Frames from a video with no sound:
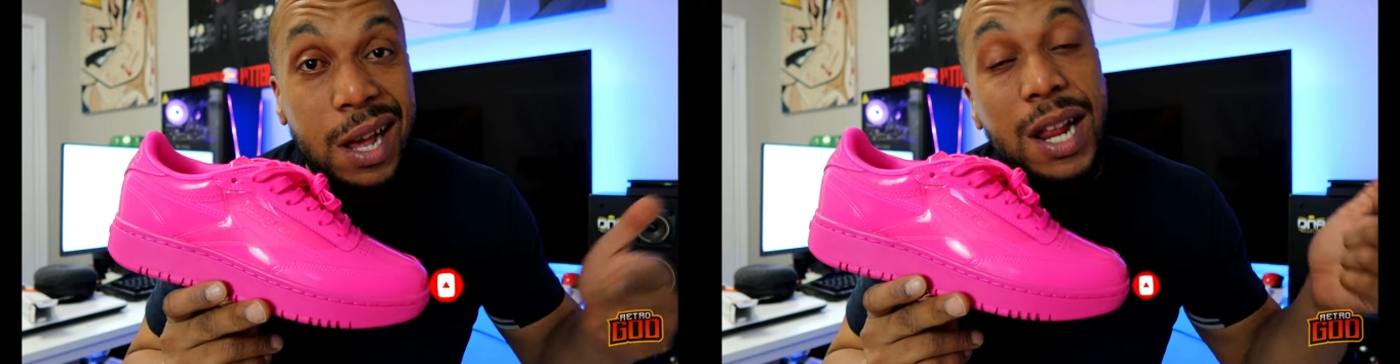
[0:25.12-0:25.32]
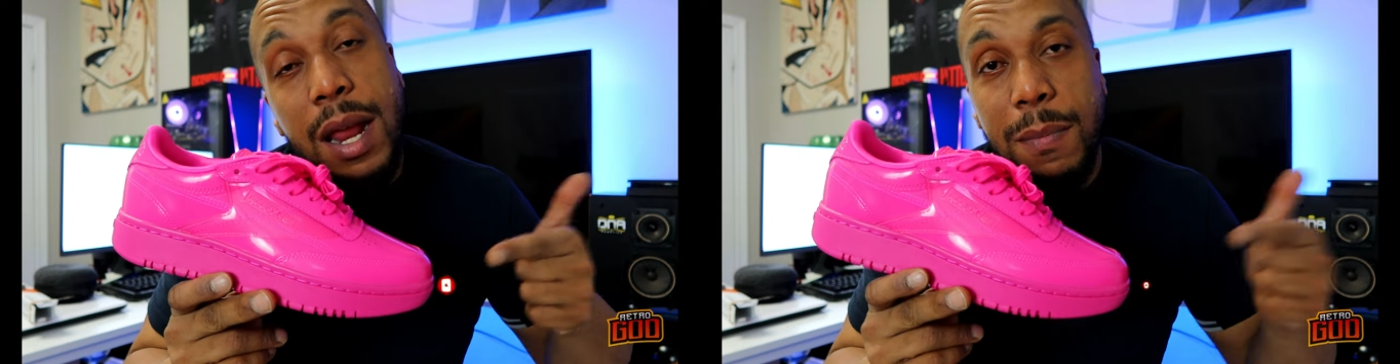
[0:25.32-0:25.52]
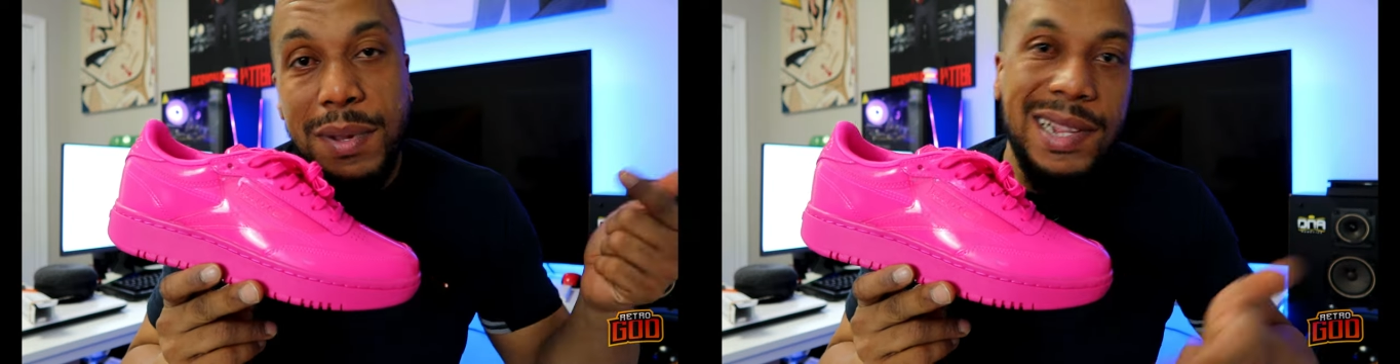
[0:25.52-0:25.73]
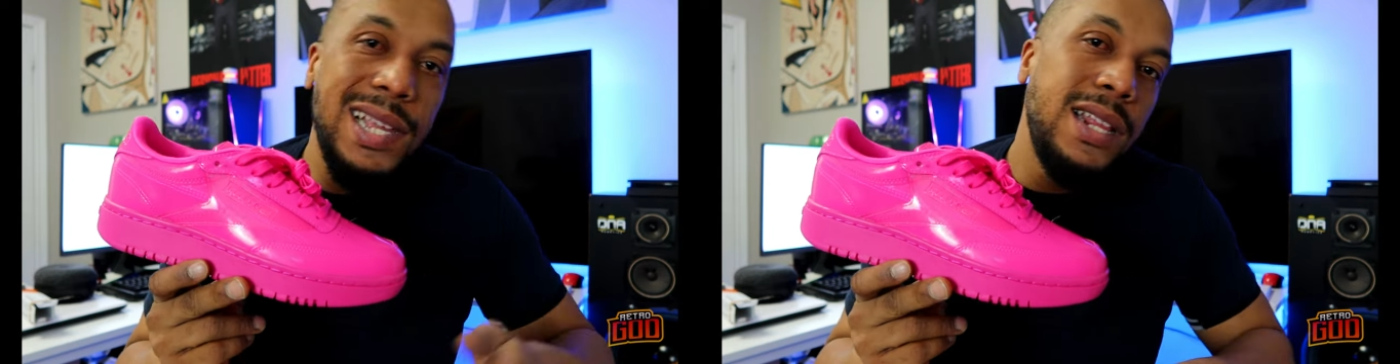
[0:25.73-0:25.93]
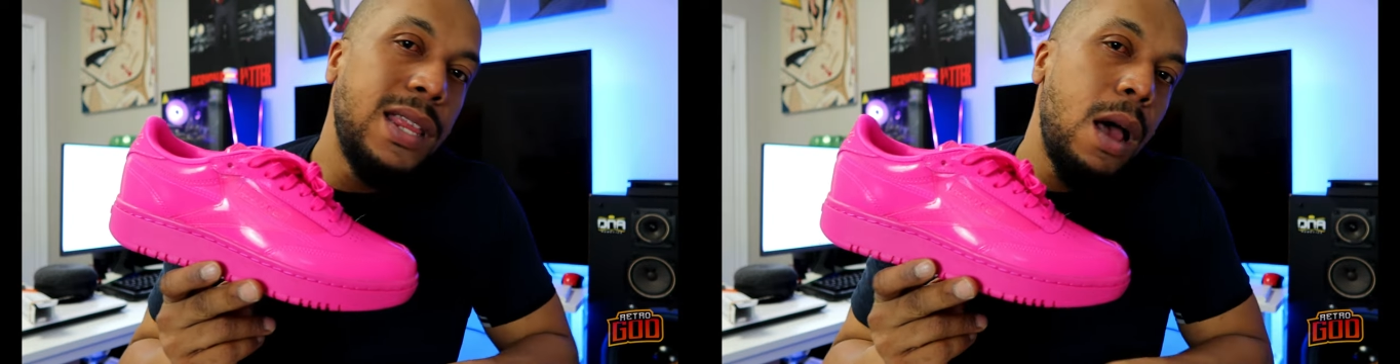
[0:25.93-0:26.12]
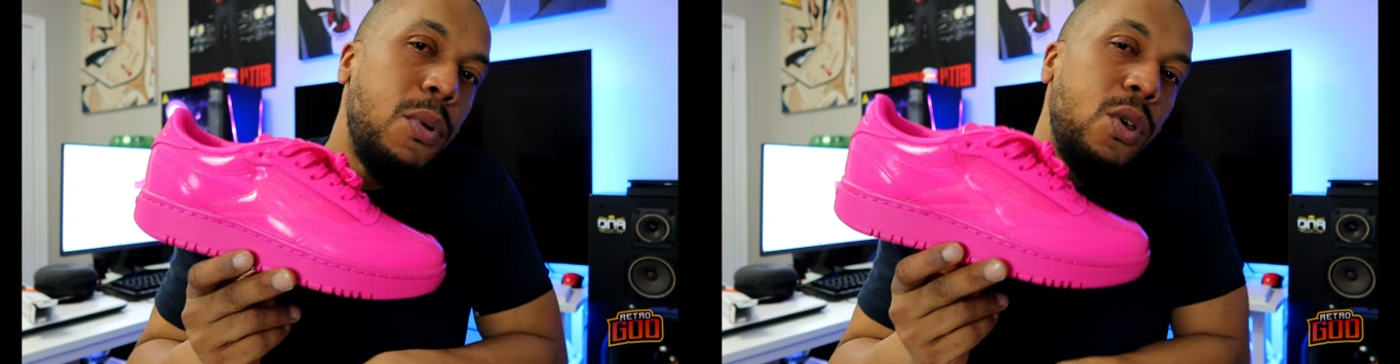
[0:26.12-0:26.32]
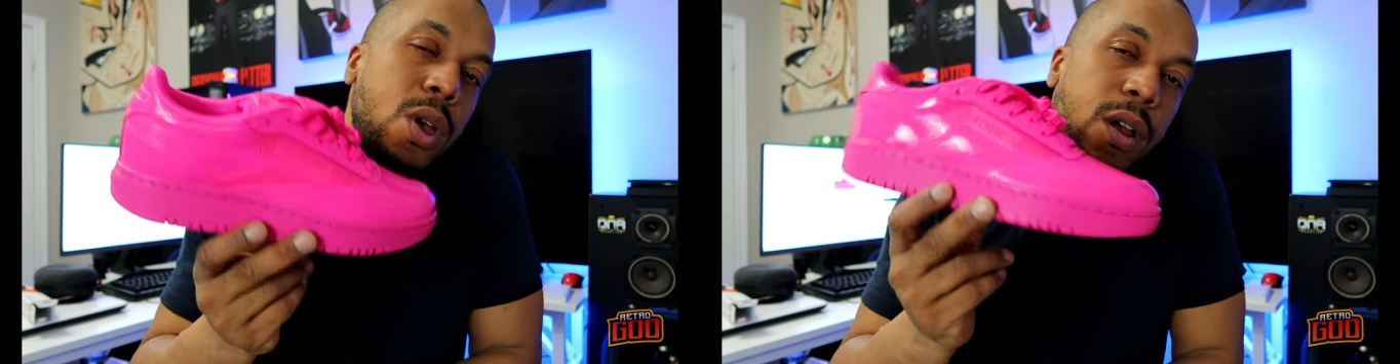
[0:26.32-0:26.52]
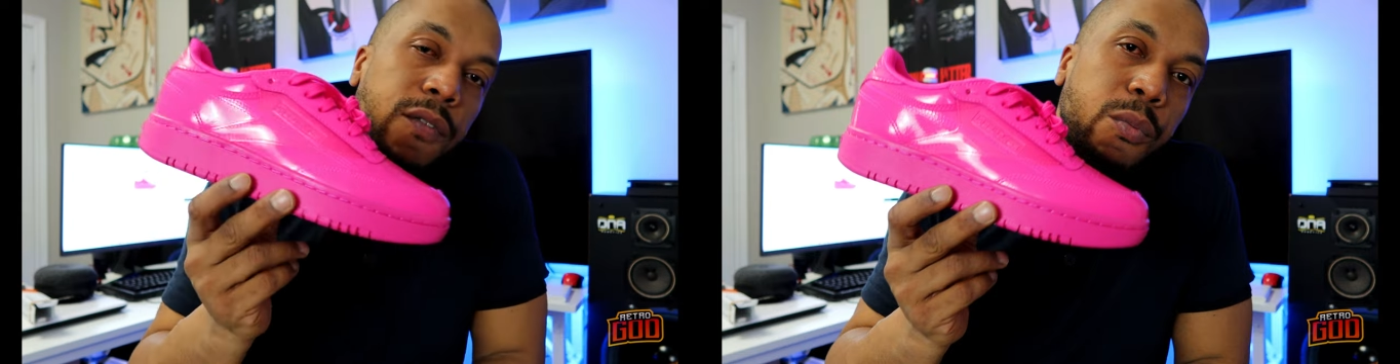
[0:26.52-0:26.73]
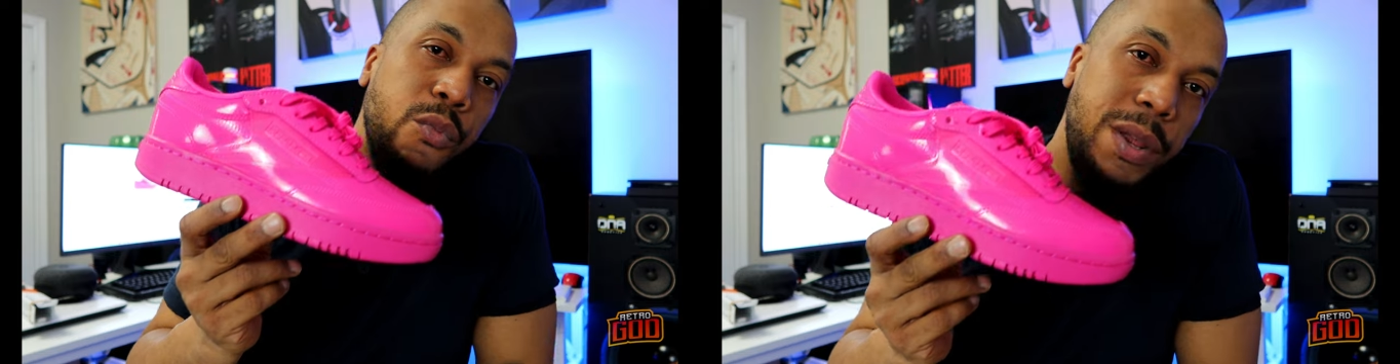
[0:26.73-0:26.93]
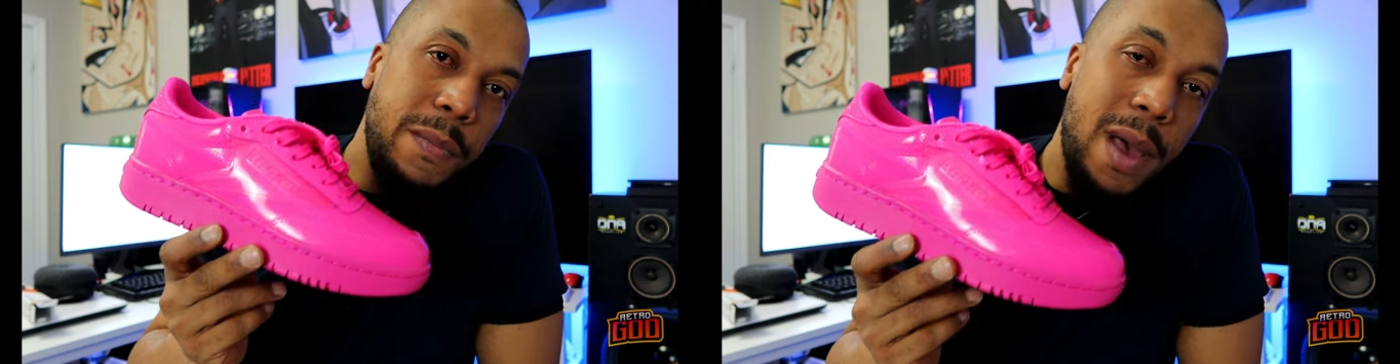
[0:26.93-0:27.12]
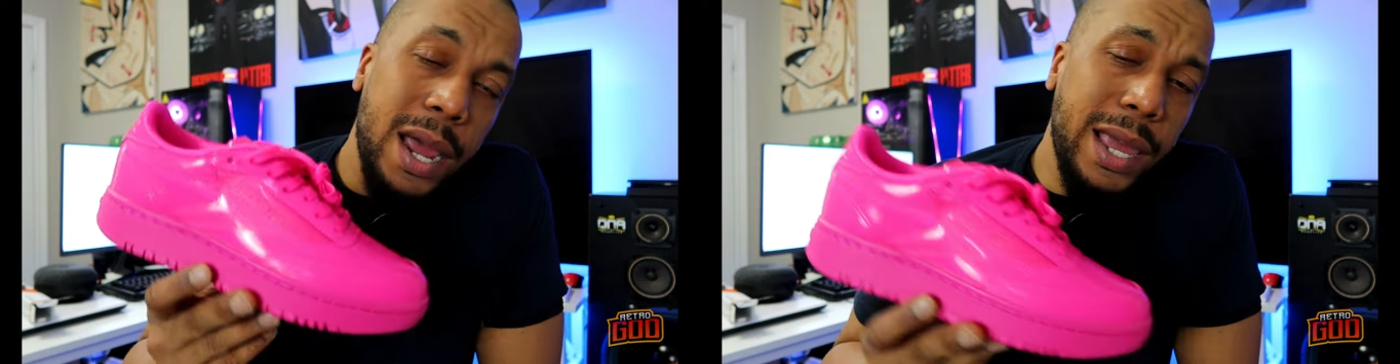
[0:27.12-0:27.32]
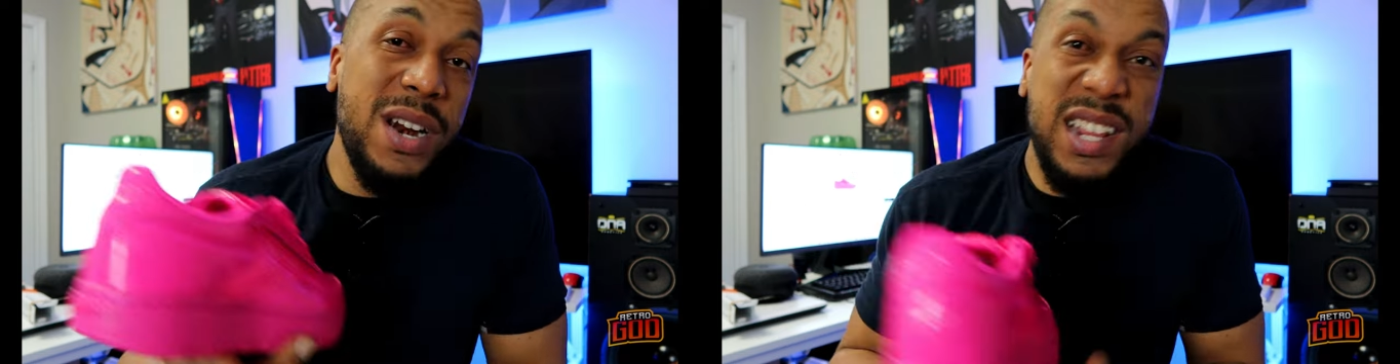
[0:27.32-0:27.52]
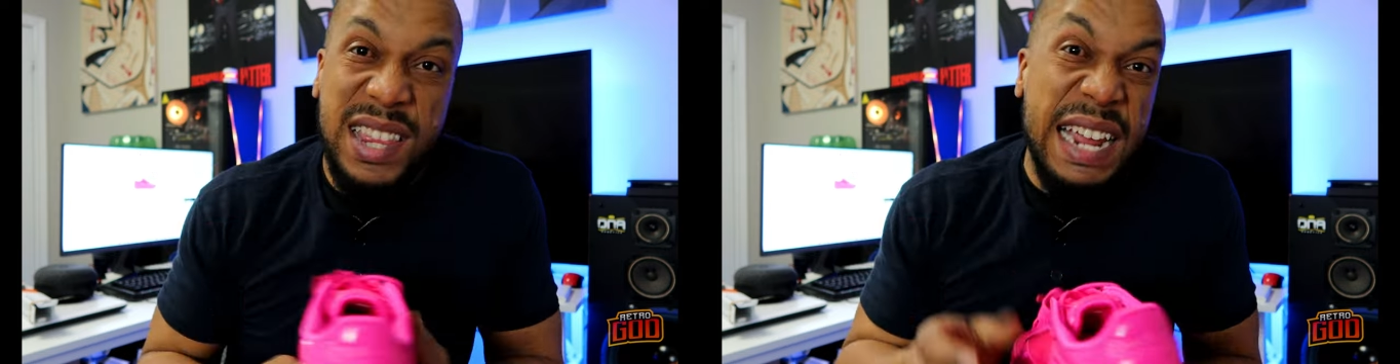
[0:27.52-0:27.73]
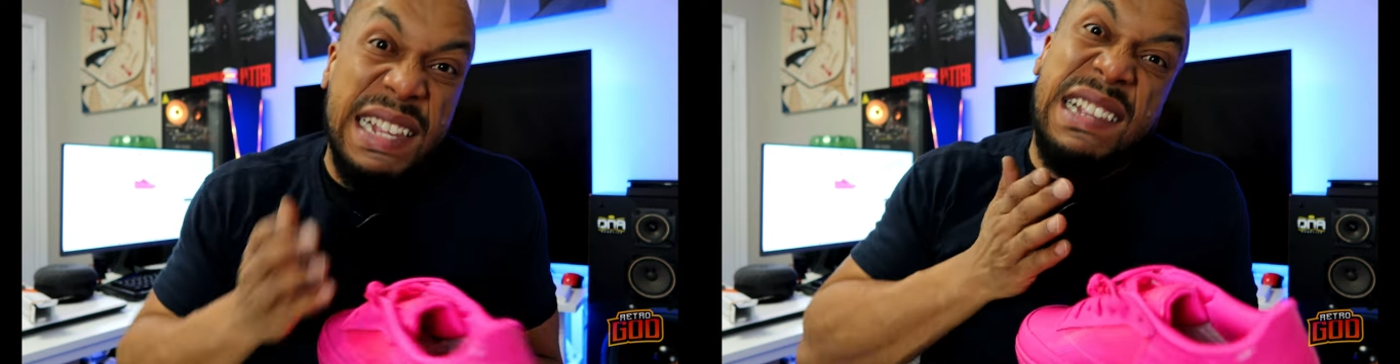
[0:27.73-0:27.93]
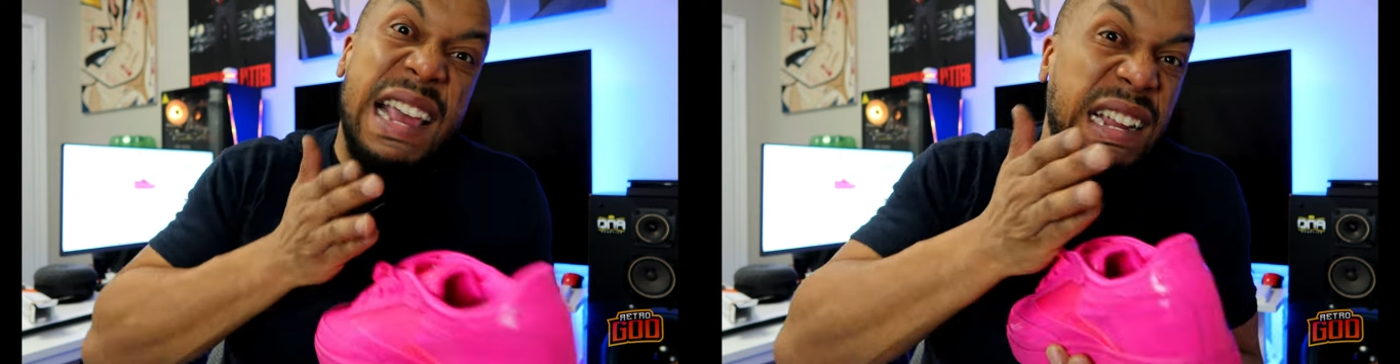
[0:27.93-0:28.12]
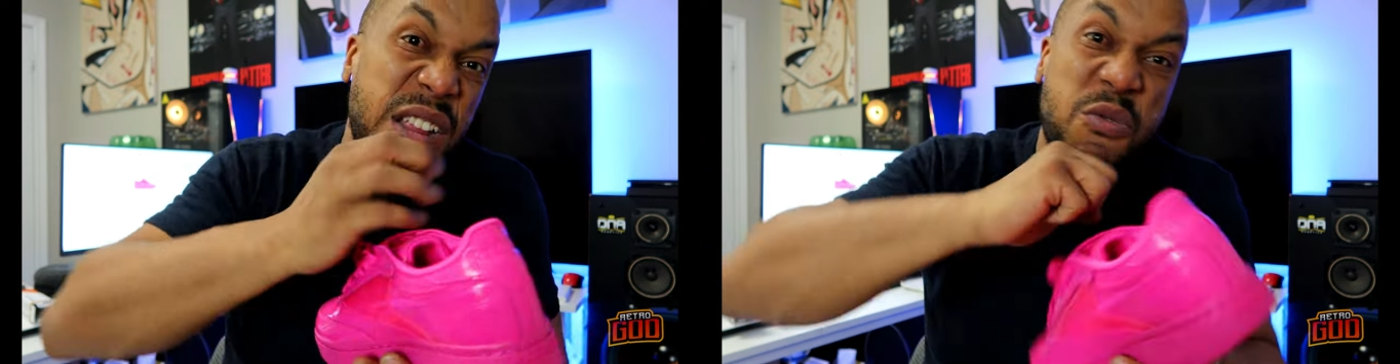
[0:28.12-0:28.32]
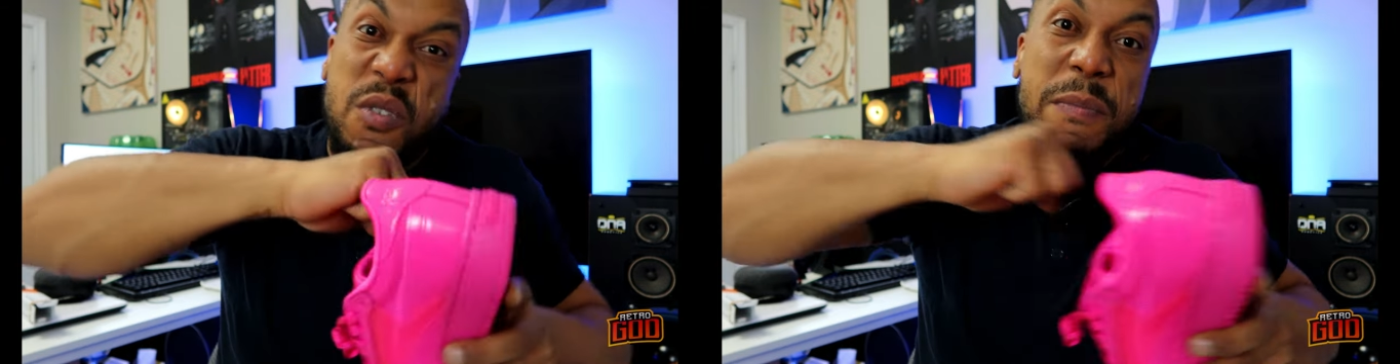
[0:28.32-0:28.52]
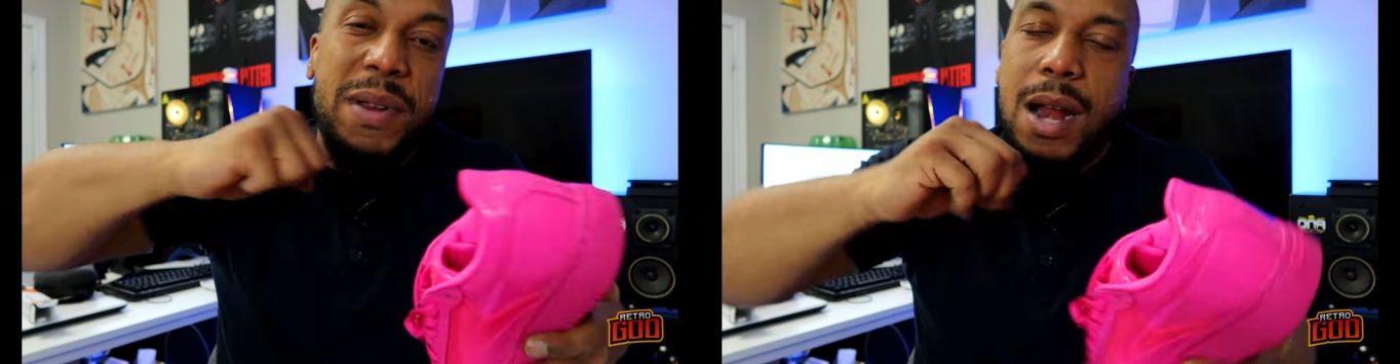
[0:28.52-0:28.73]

Club C Double from Reebok on dissect dissected rip.